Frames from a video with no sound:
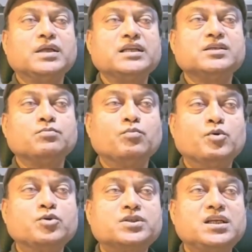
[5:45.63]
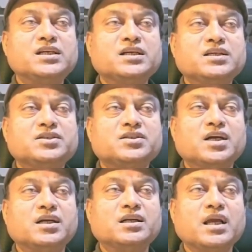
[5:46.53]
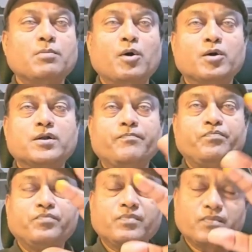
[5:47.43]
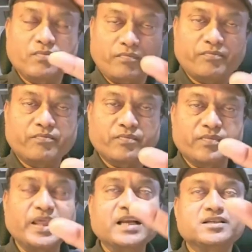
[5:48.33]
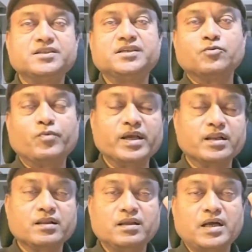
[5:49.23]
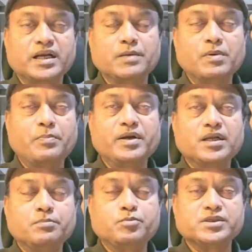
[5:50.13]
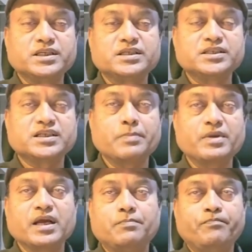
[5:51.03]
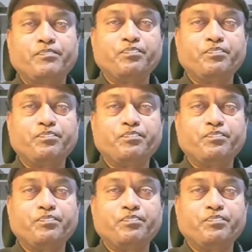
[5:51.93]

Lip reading: that is mostly concerned about that region where a developmental project is coming up?